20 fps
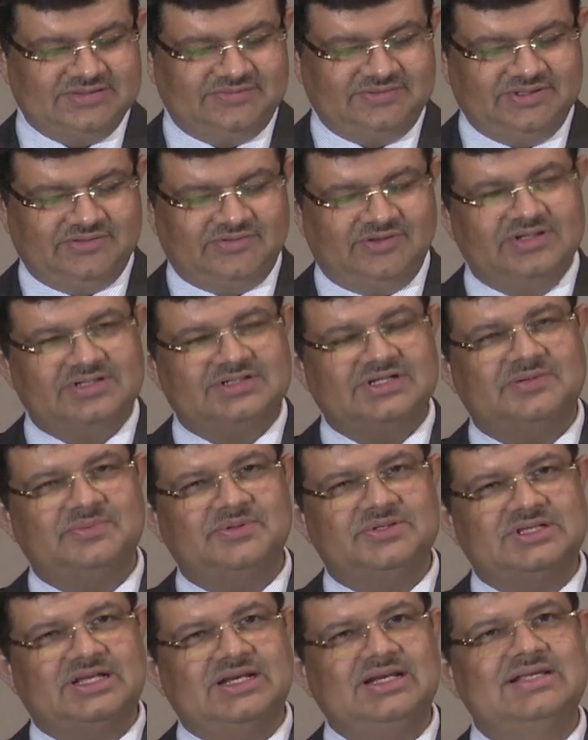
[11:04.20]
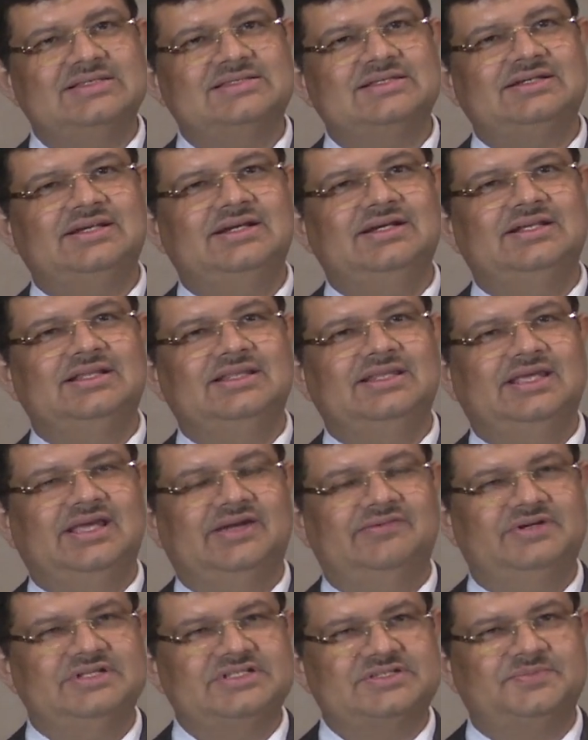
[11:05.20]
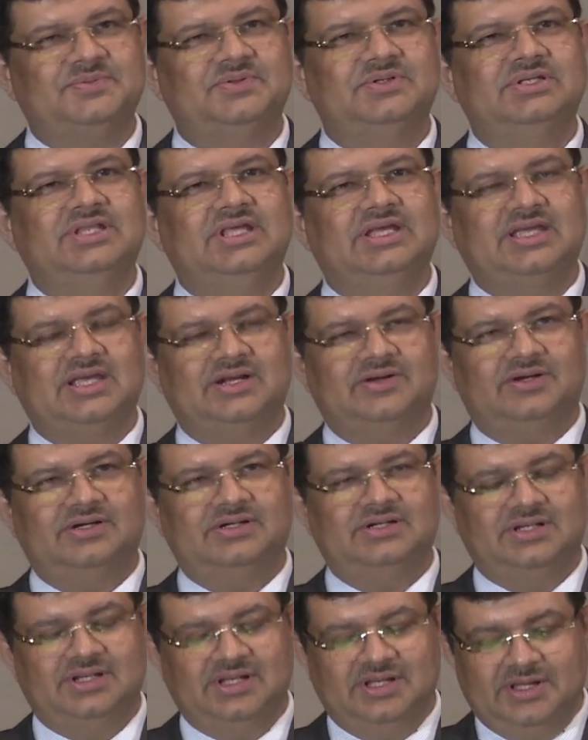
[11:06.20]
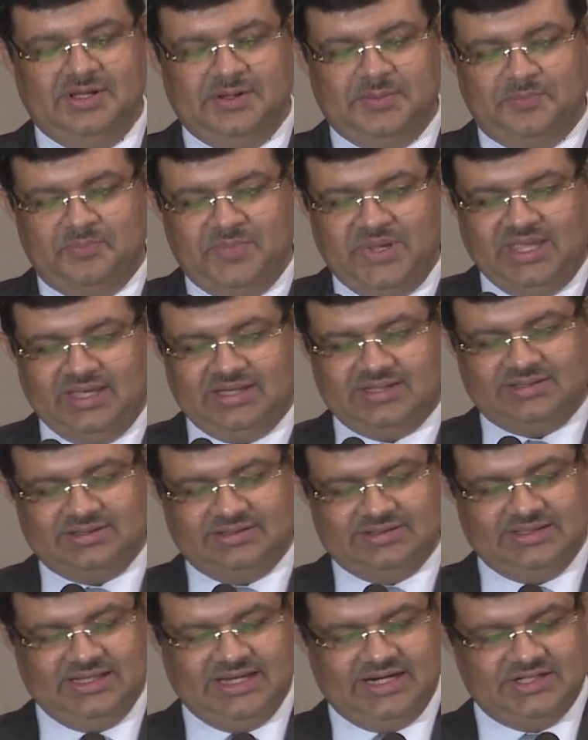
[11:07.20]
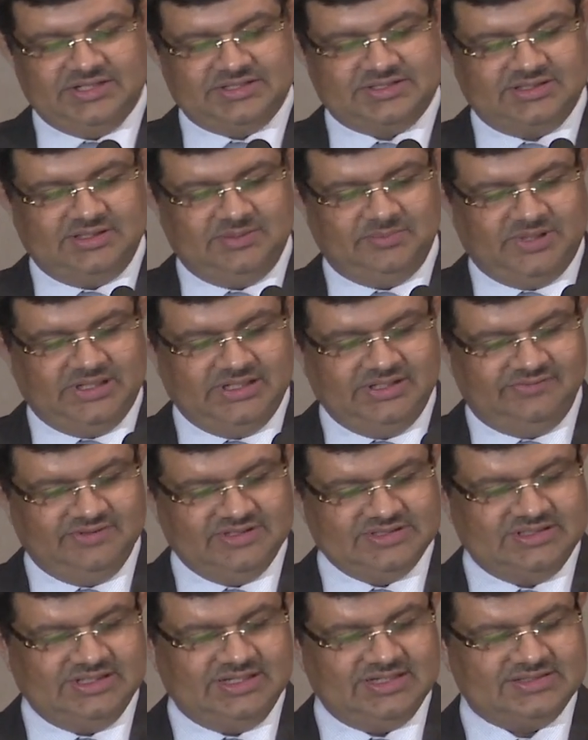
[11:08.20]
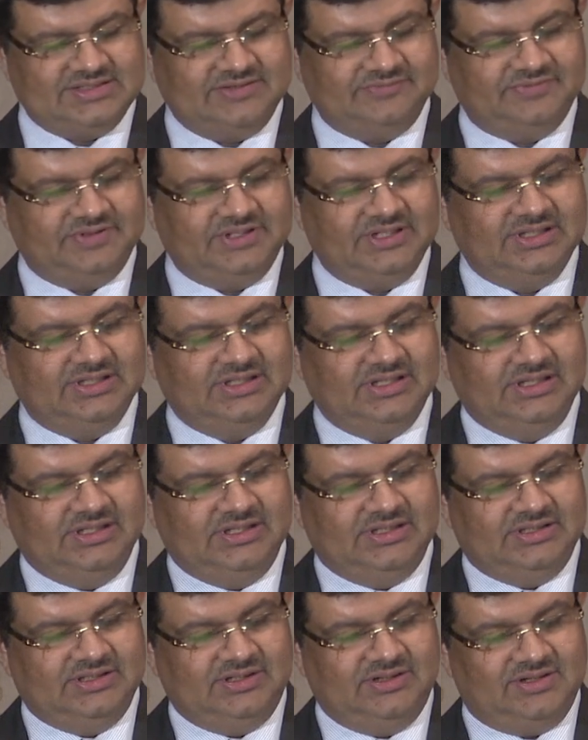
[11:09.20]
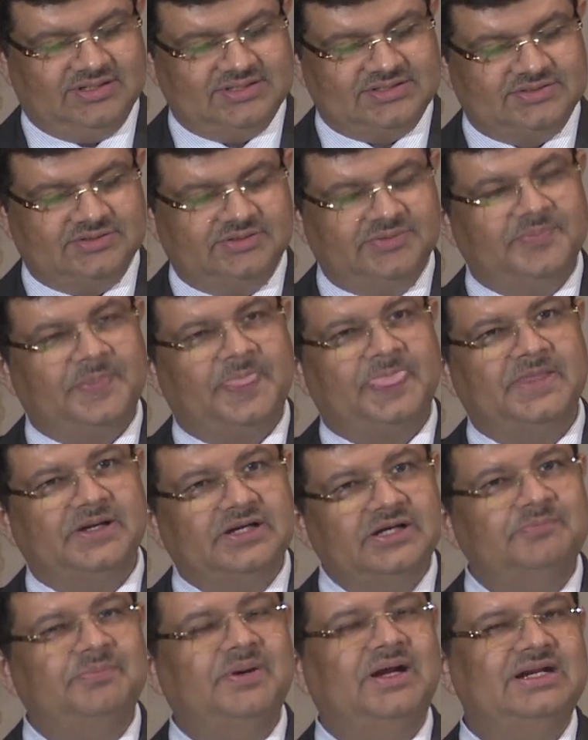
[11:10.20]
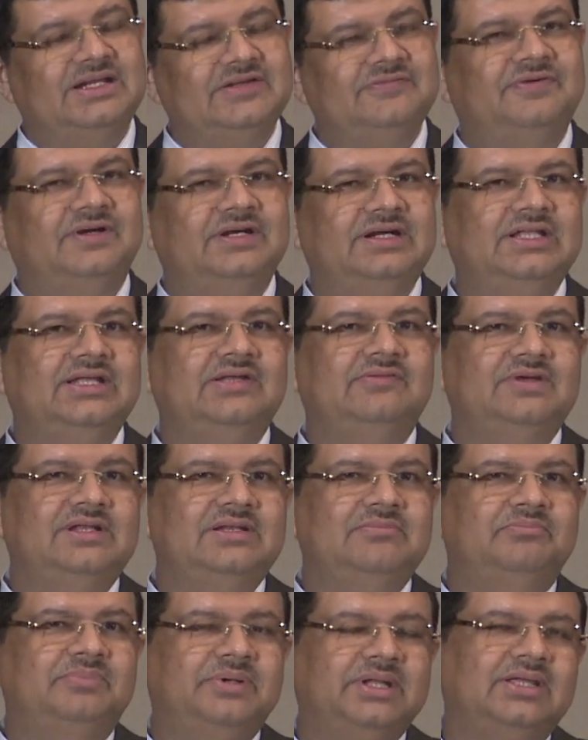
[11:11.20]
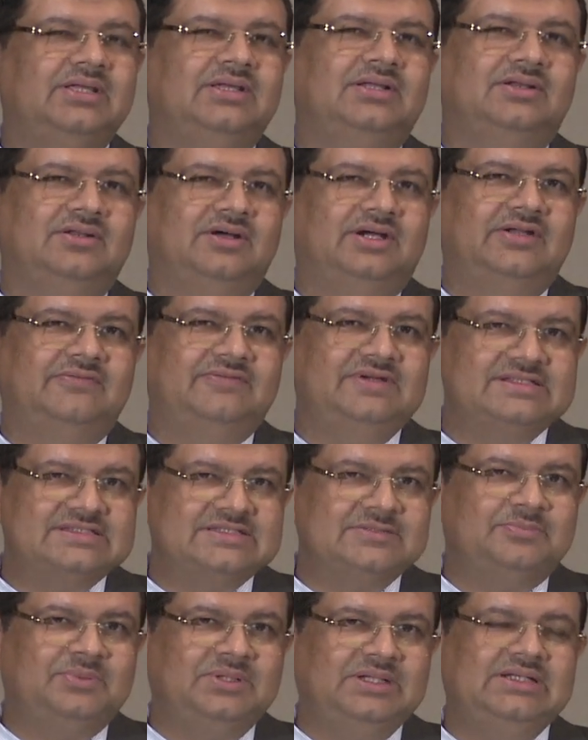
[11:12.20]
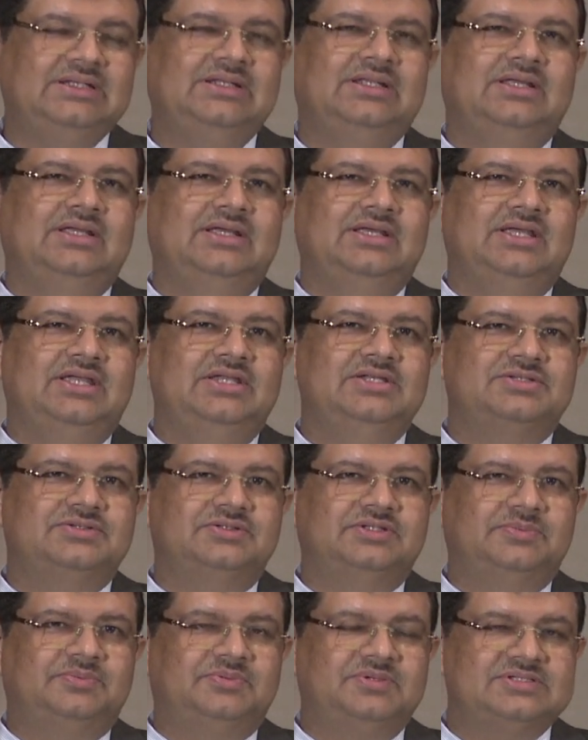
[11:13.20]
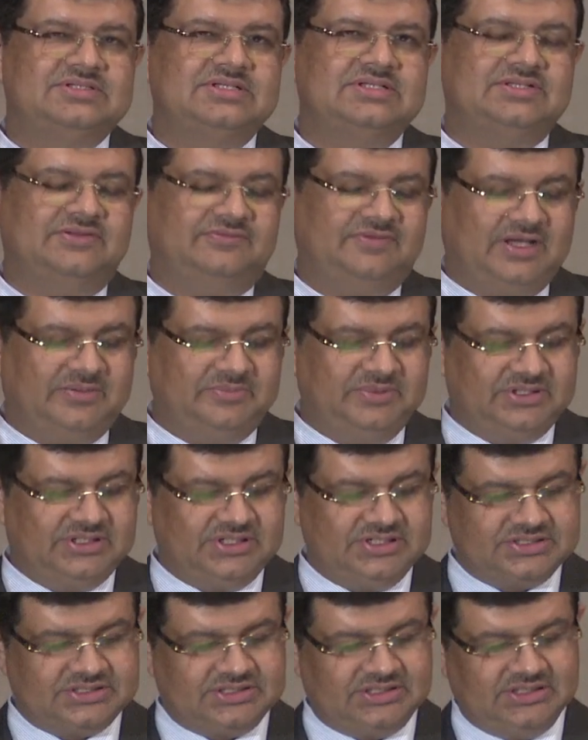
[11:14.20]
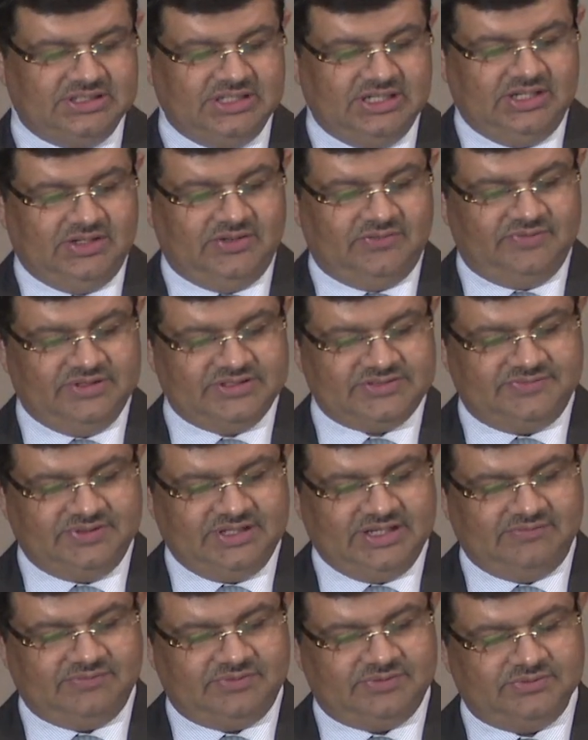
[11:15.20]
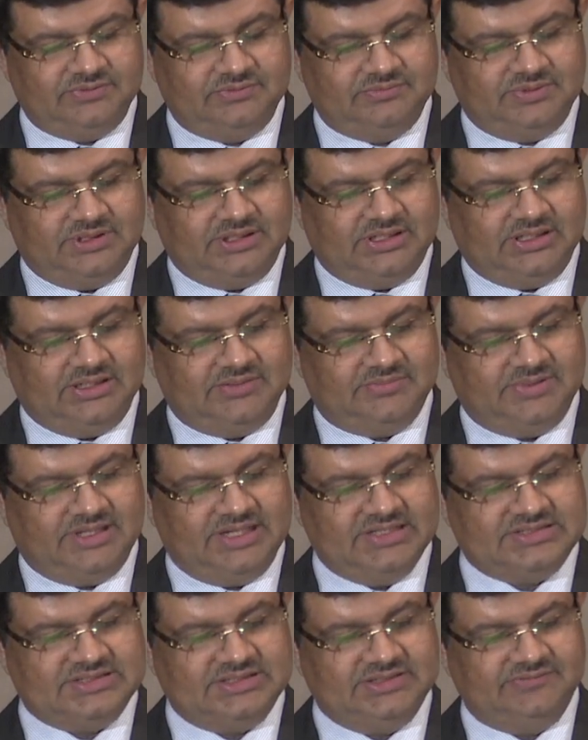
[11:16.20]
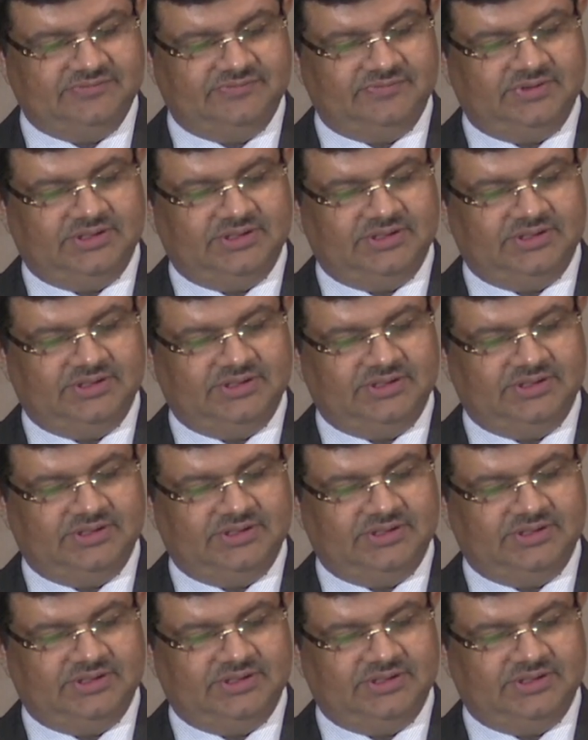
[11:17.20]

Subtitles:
of the contract, because unless and until they have dispute, they cannot make the additional money which they are suffering the loss. So third party funding will bring a lot of discipline into the process of arbitration, which we have to achieve